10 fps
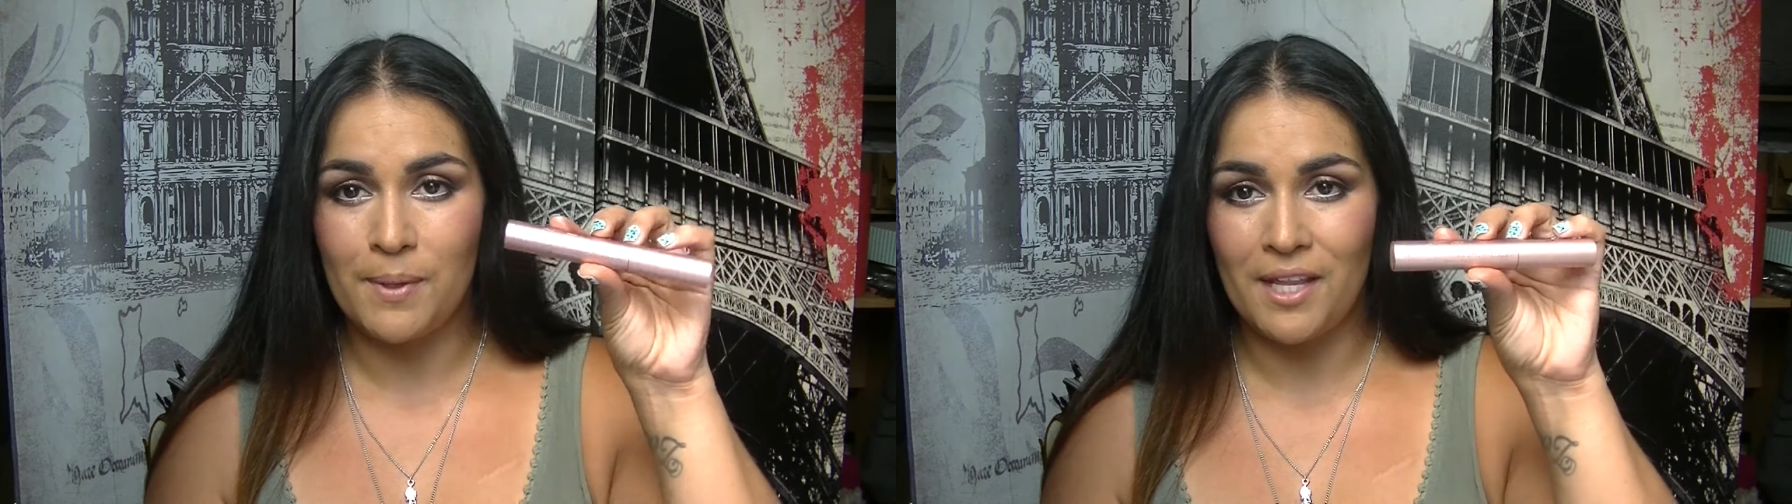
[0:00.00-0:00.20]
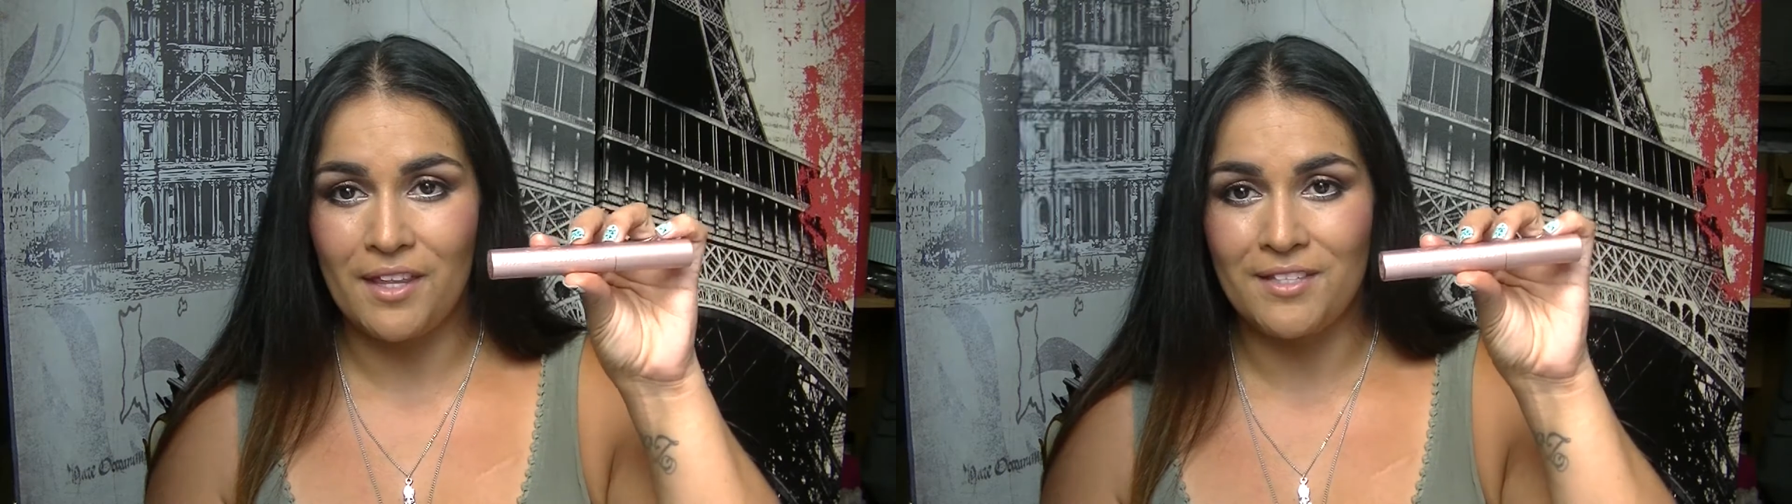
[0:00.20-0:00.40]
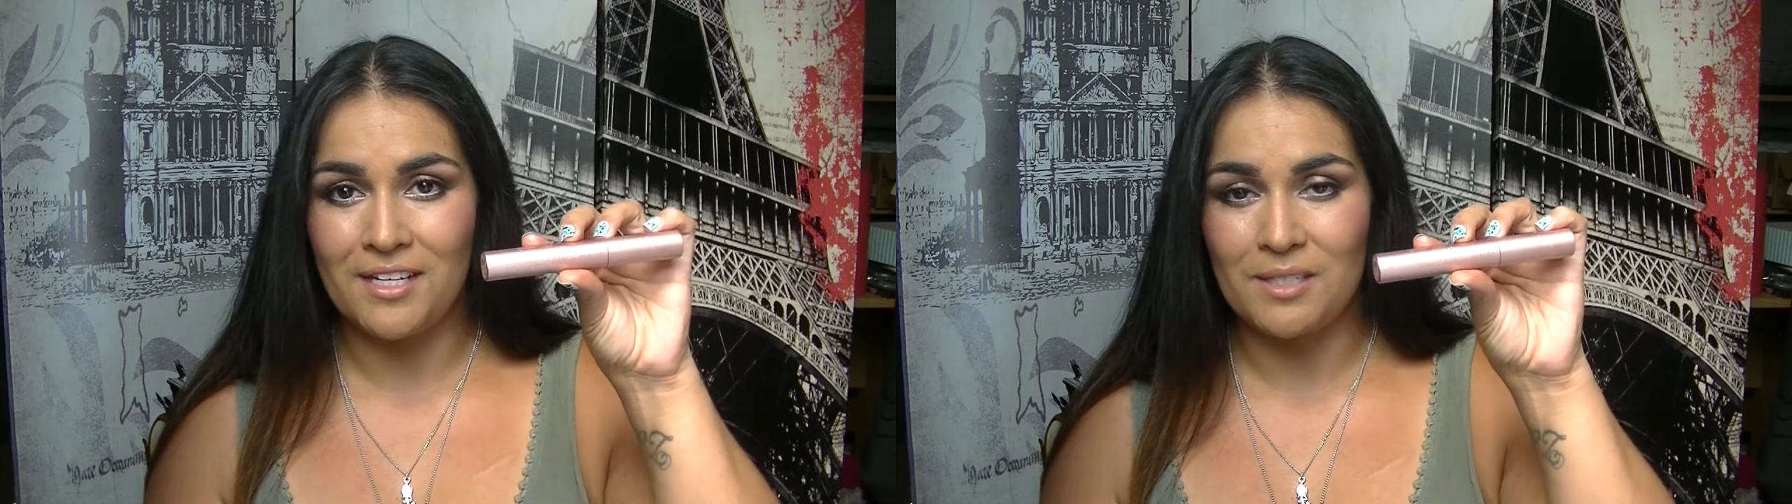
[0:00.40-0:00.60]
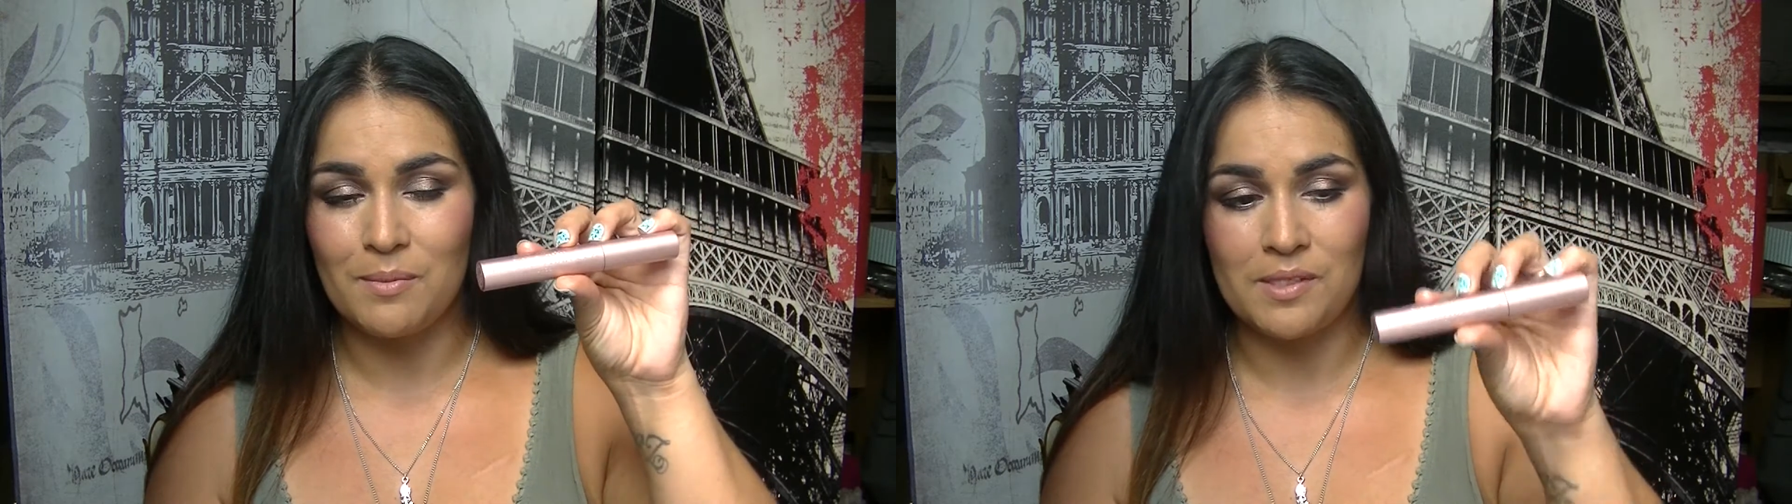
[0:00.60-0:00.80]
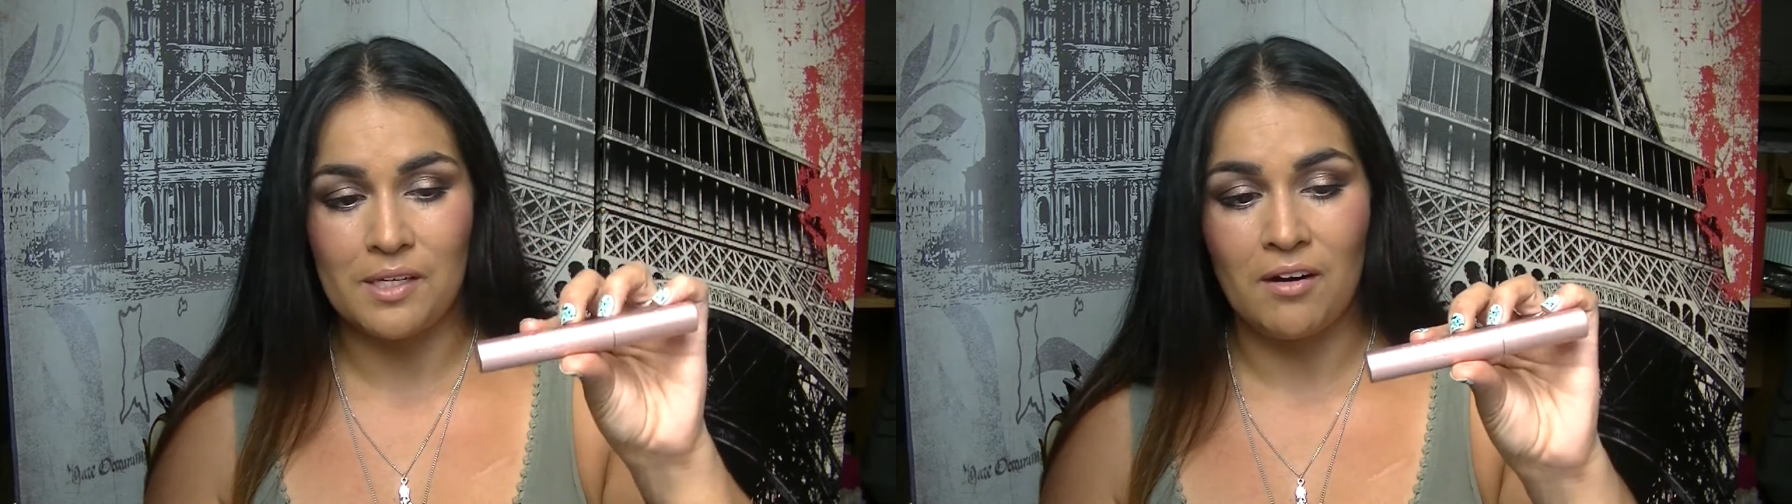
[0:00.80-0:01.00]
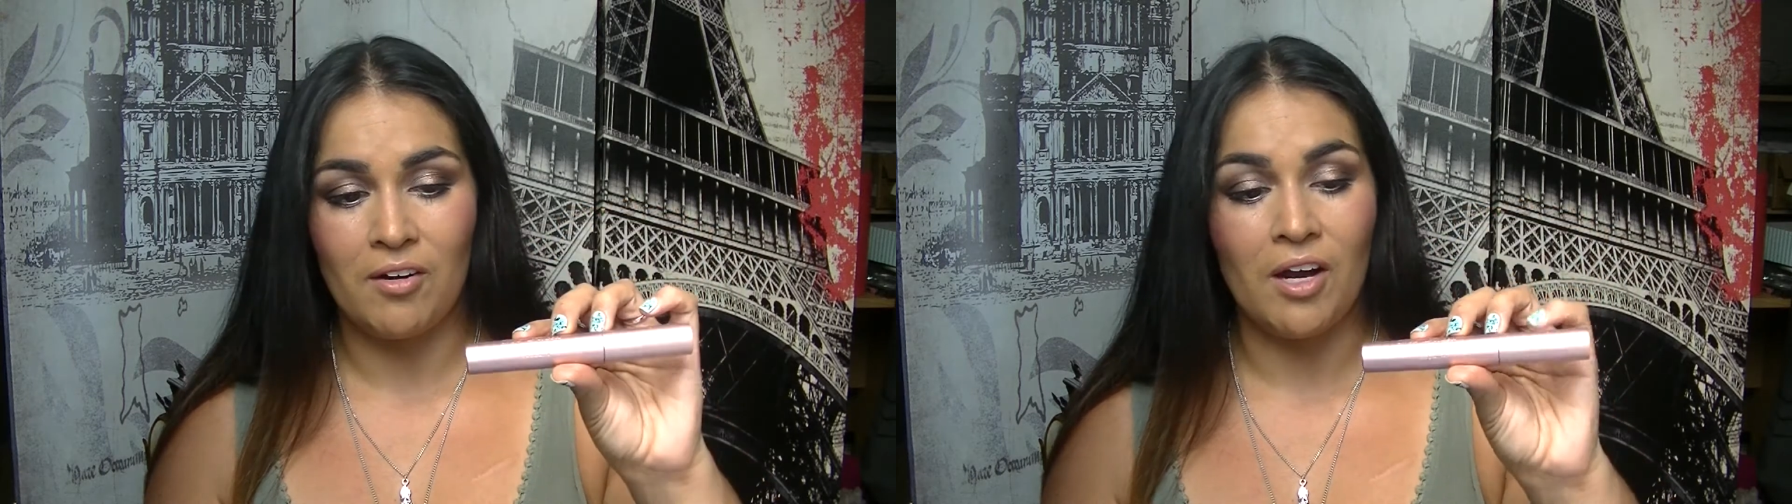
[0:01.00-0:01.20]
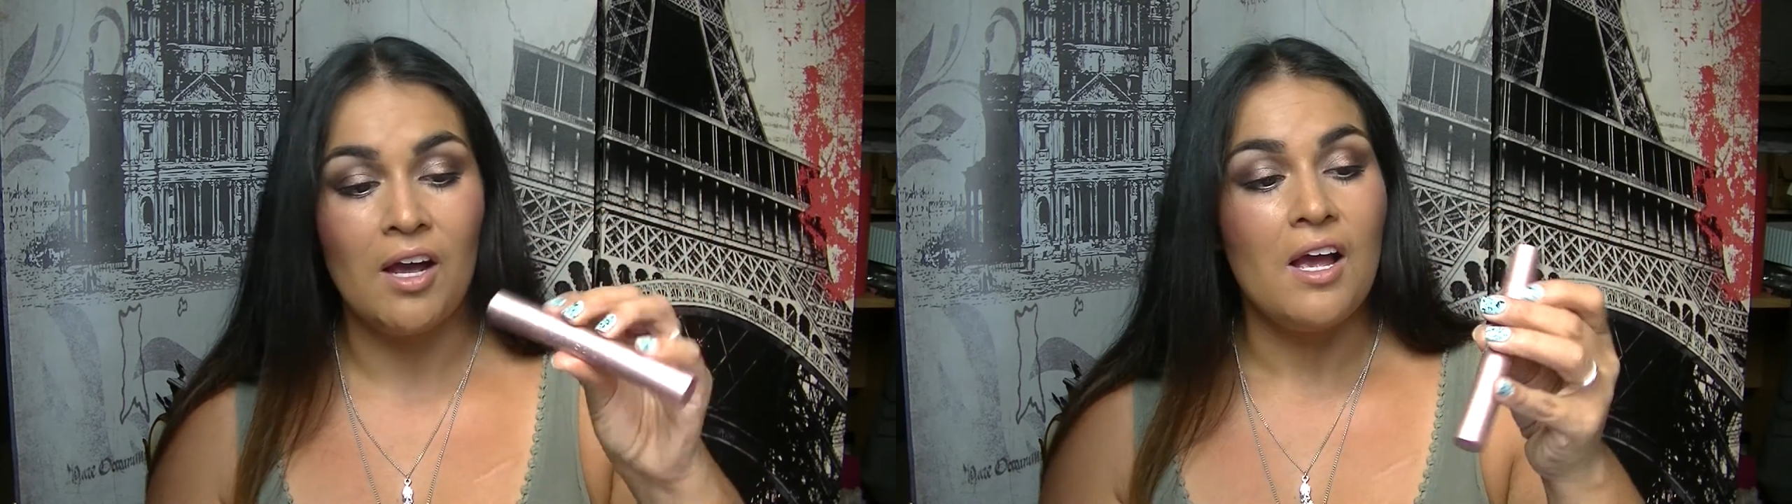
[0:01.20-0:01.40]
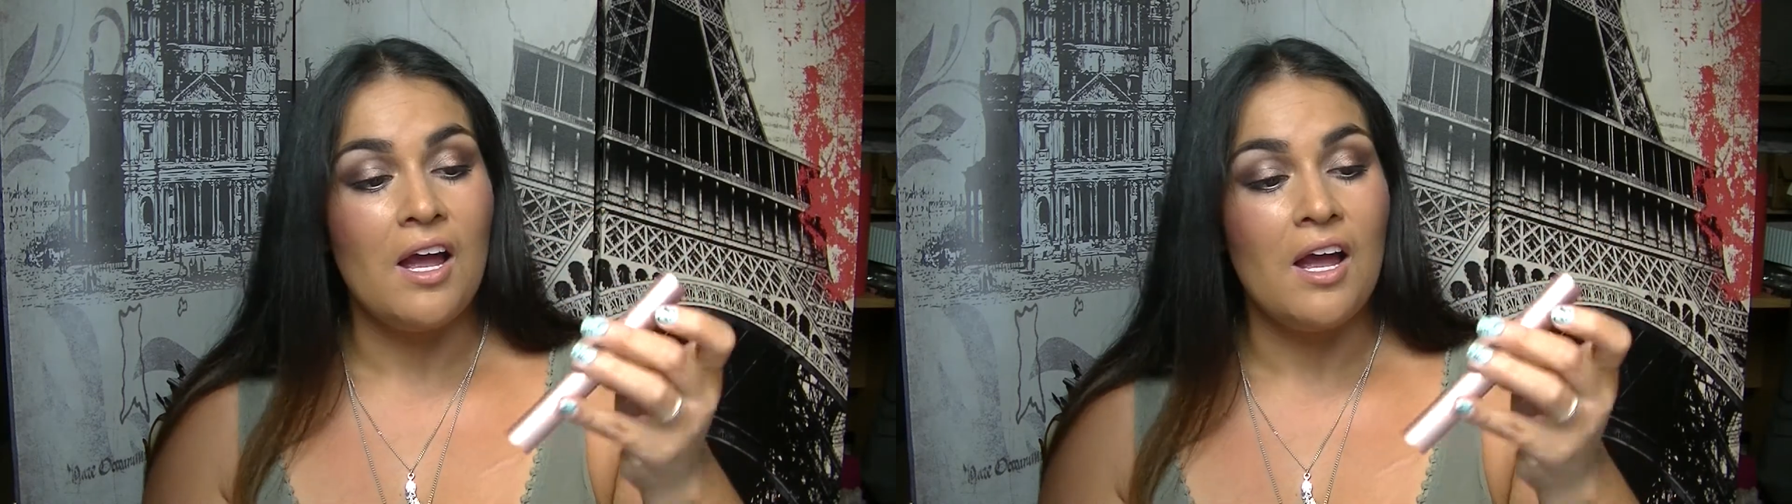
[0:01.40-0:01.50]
Better Than Sex mascara.